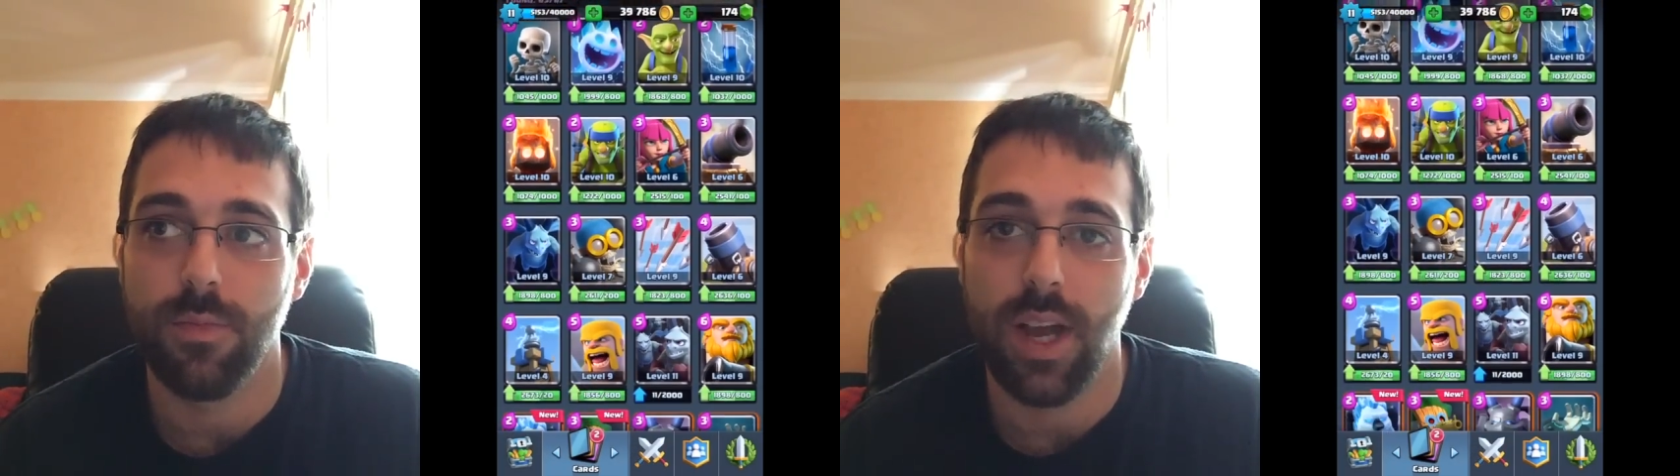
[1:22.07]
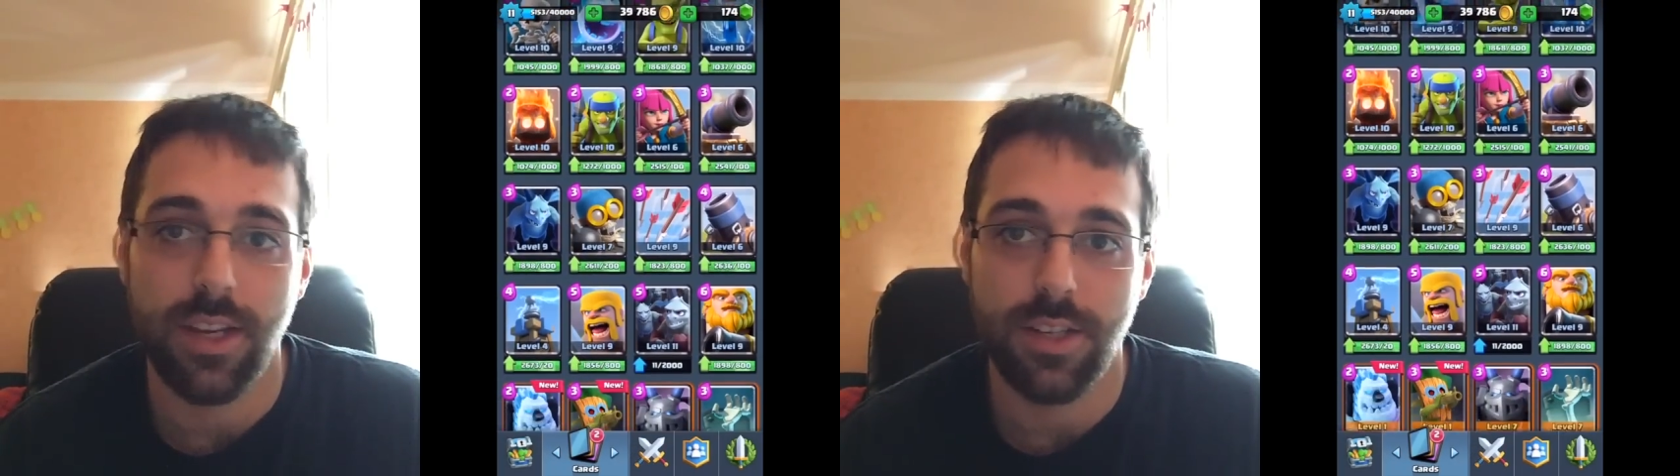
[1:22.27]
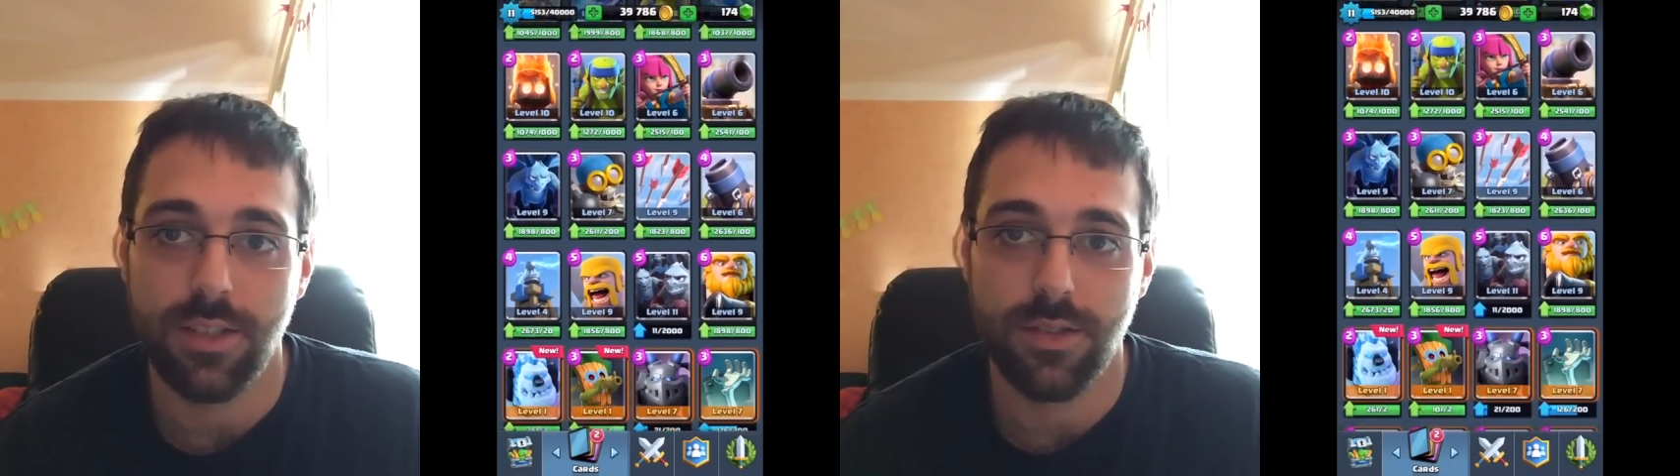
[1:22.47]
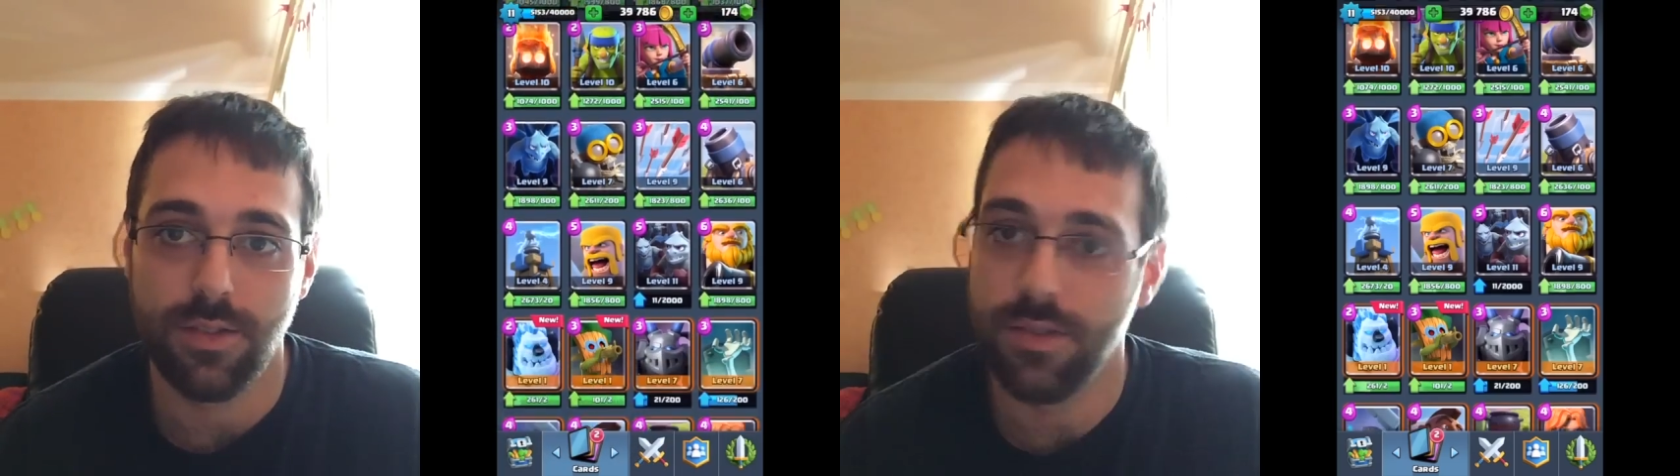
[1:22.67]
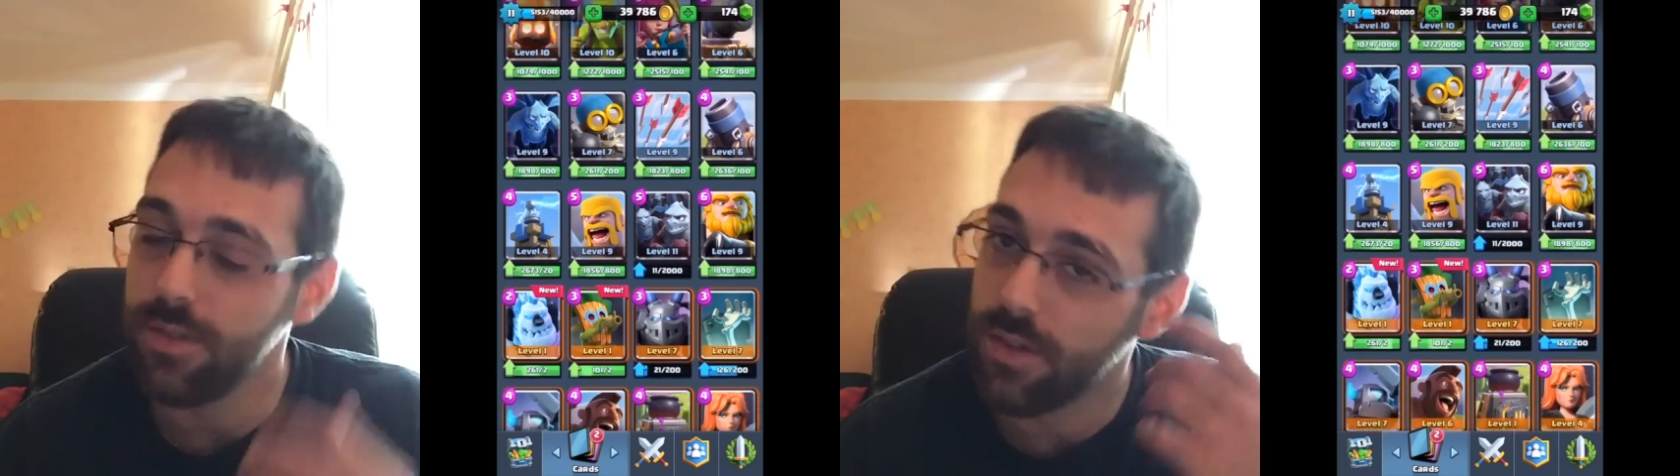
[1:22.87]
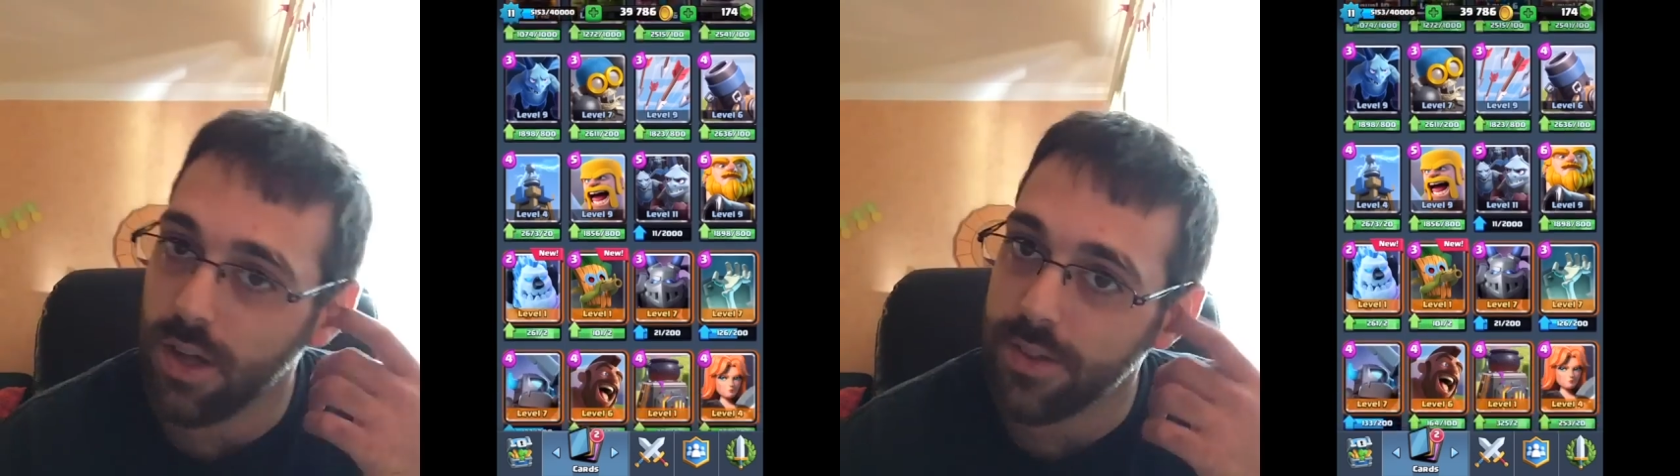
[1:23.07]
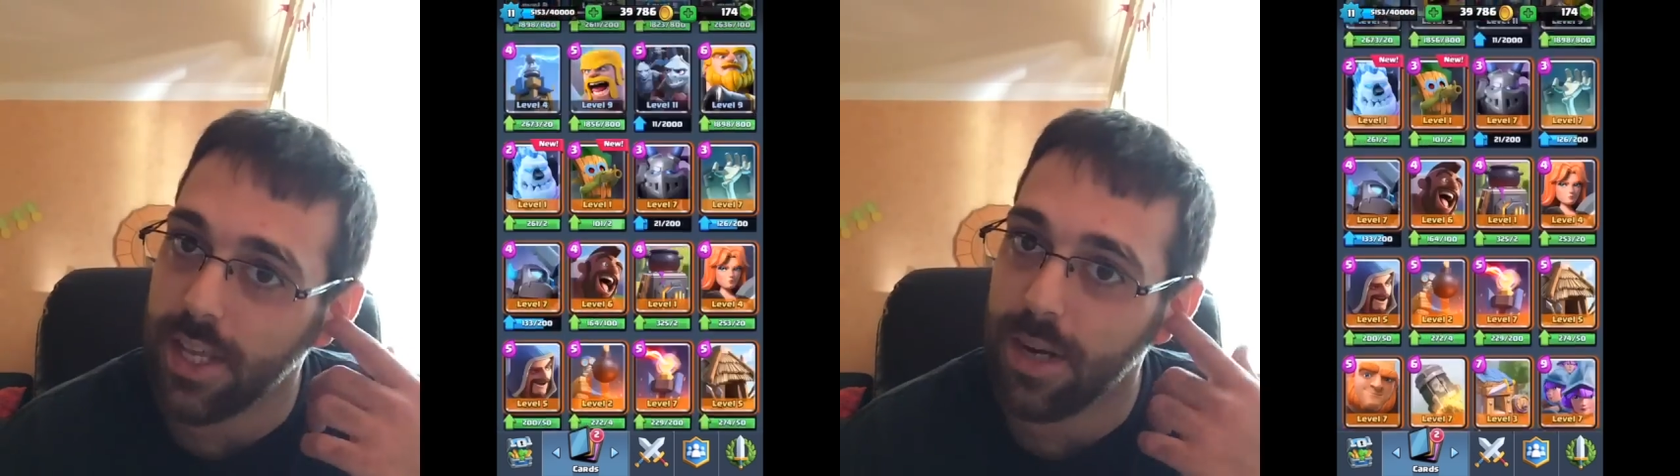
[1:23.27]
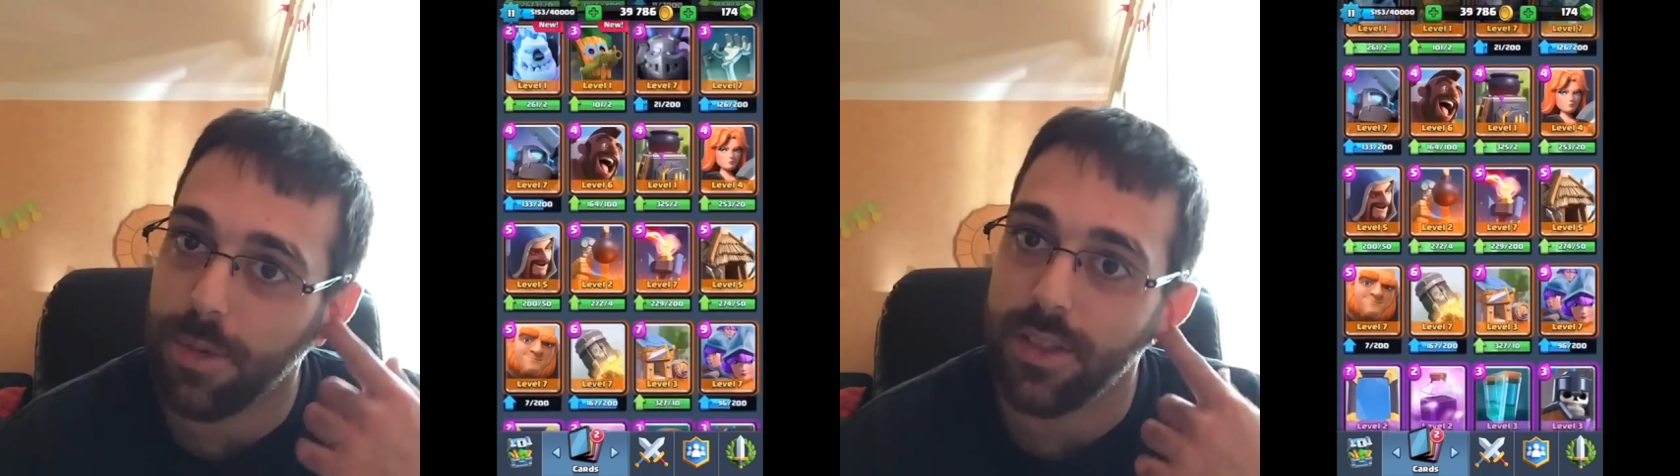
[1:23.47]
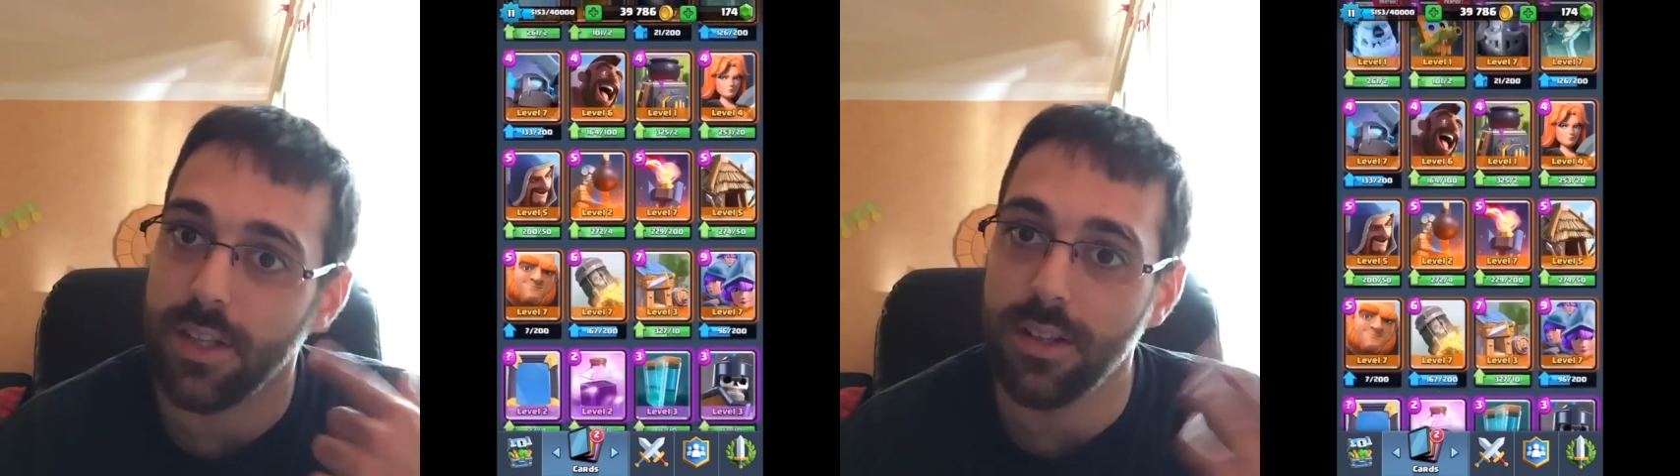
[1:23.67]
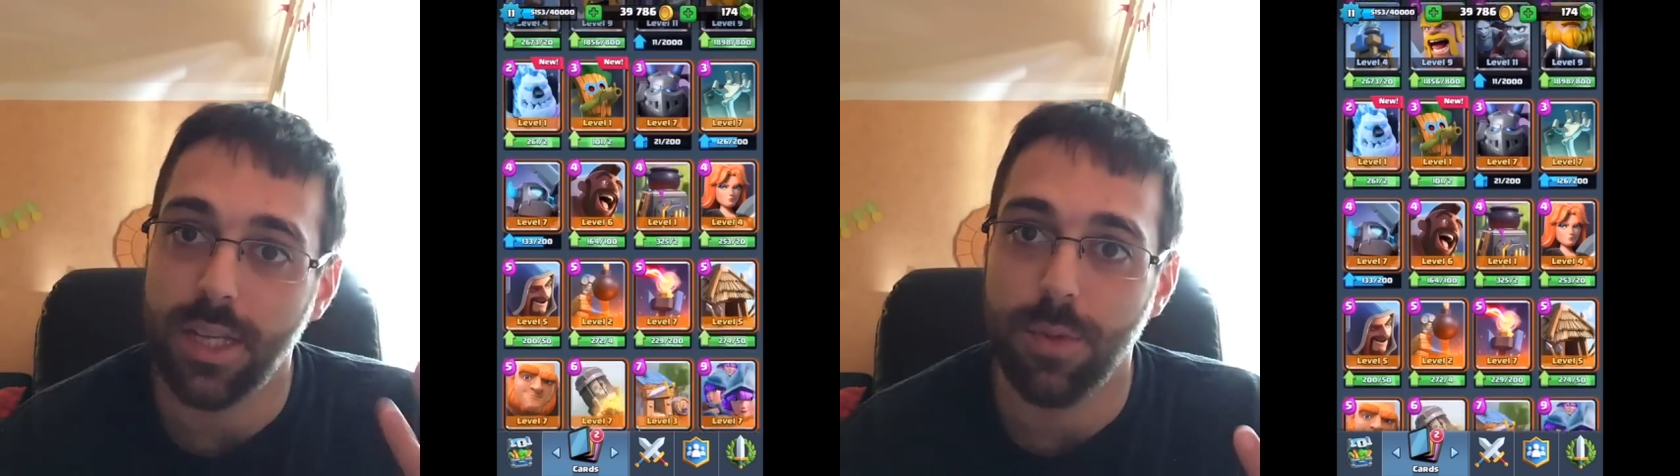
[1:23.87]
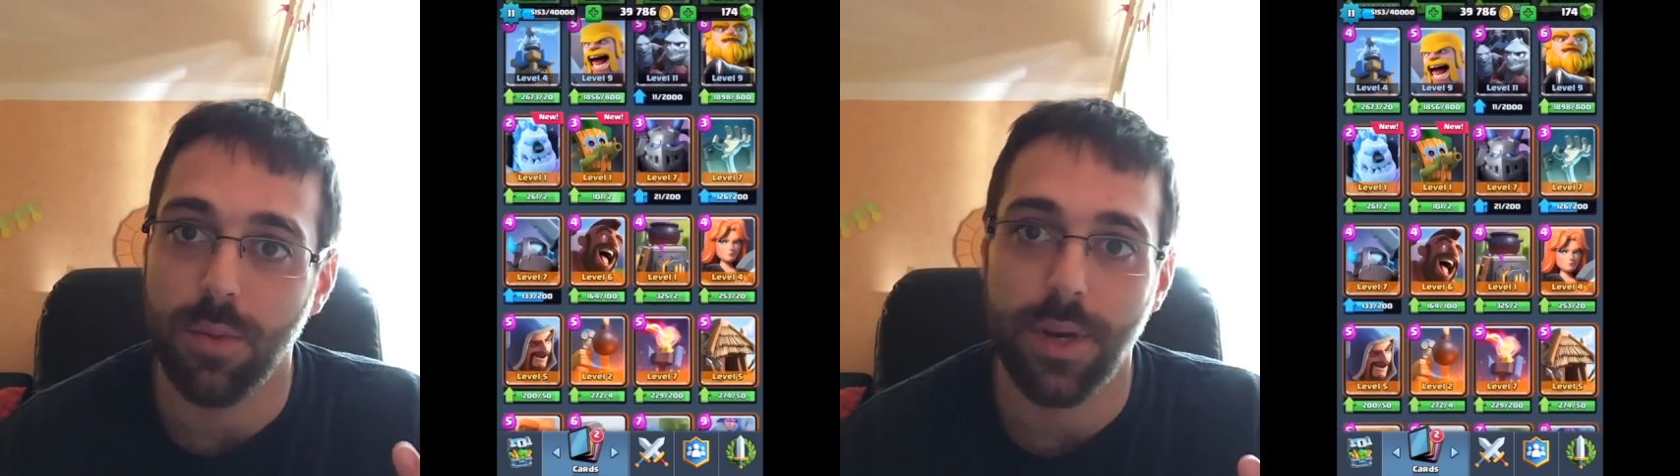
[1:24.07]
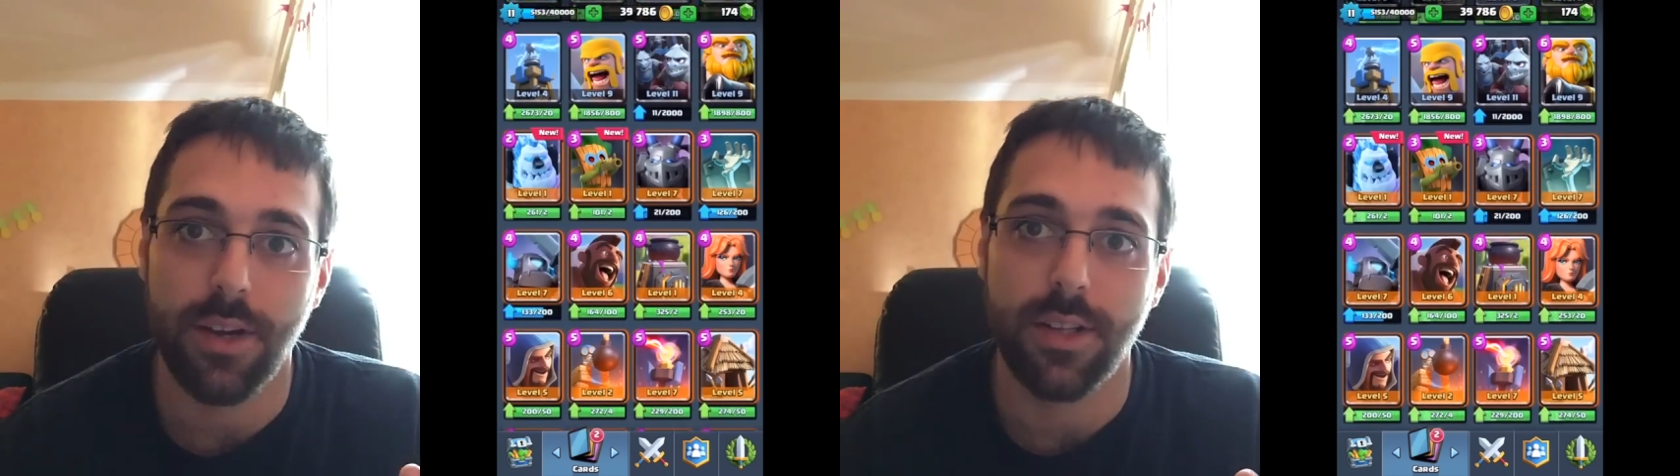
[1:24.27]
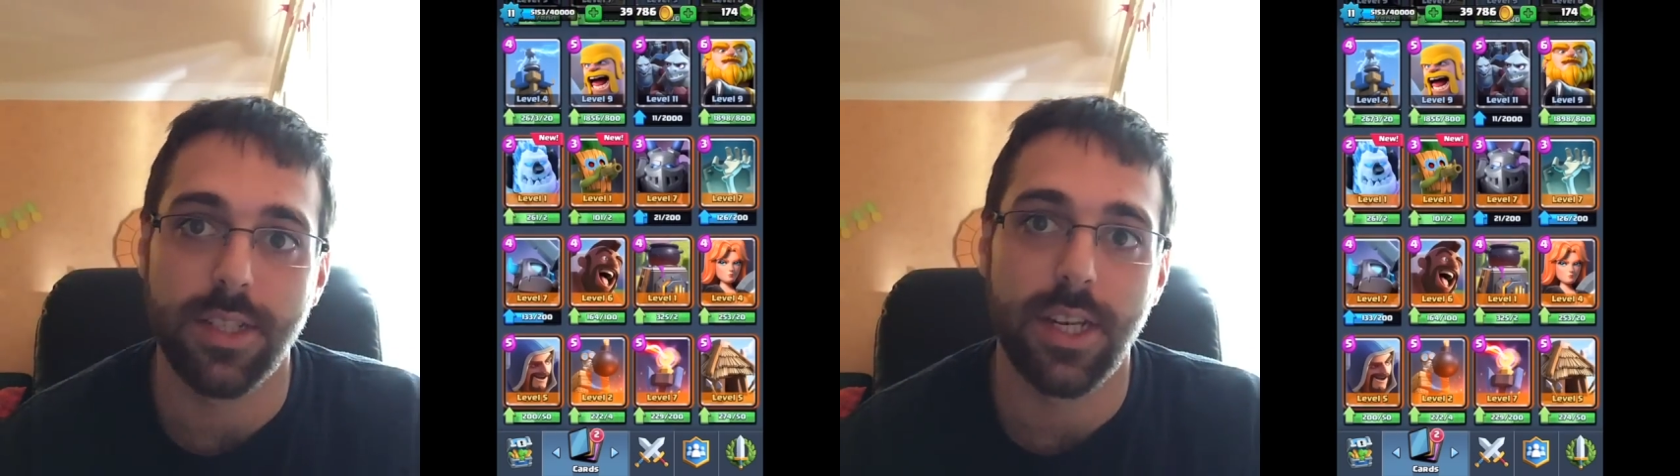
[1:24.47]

I thought that about the Elite Barbarians,